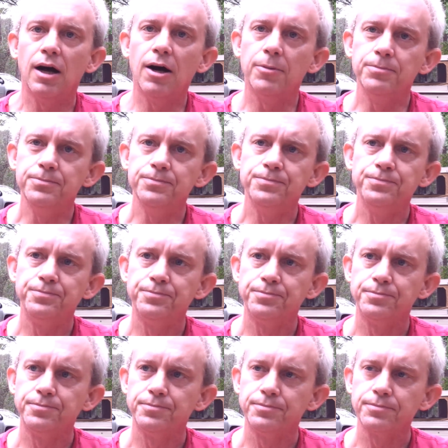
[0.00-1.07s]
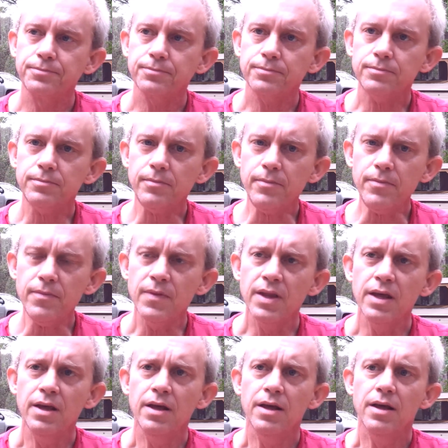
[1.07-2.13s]

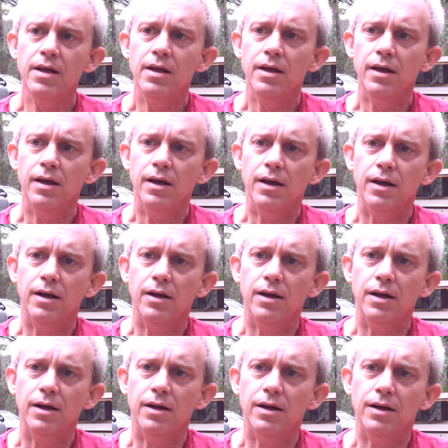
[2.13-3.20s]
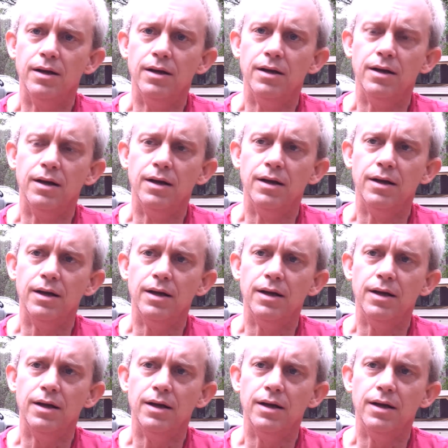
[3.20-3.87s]
Nobody speaks.